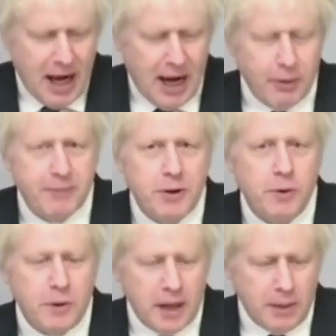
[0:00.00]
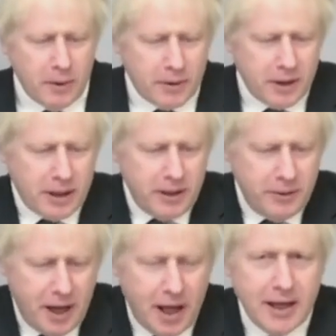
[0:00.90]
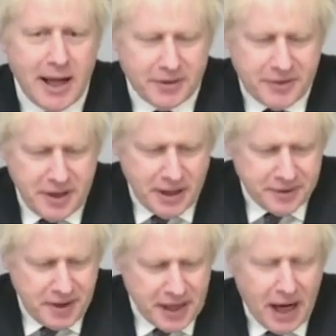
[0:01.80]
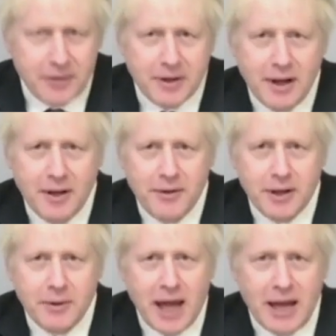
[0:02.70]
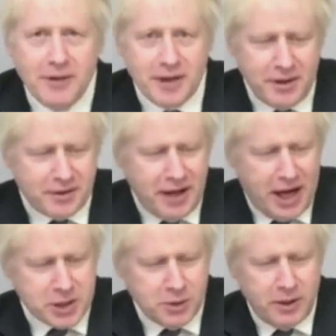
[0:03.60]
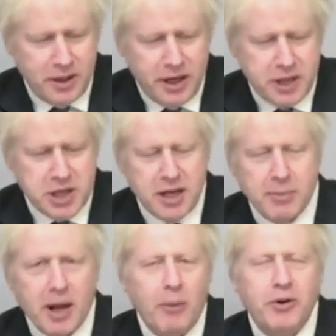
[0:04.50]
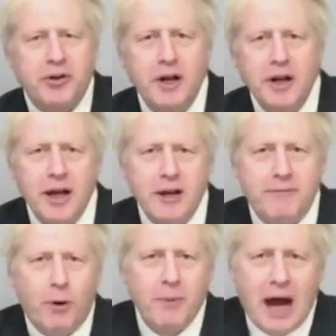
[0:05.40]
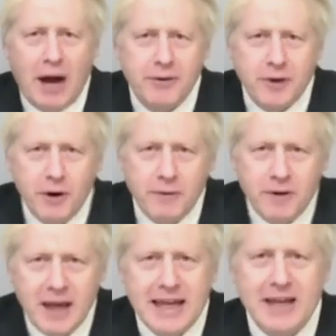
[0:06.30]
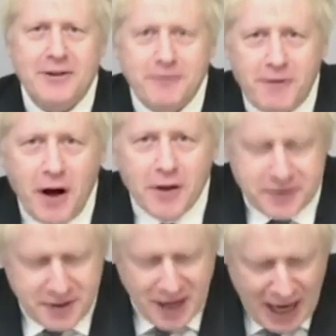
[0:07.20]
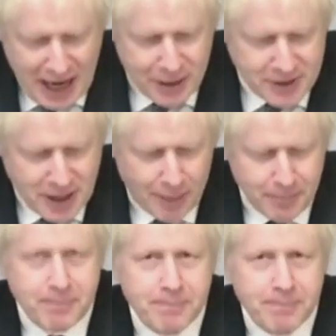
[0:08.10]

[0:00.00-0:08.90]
Our review will conclude early next year, setting out the U K's international agenda. But I want to inform the House of its first outcome.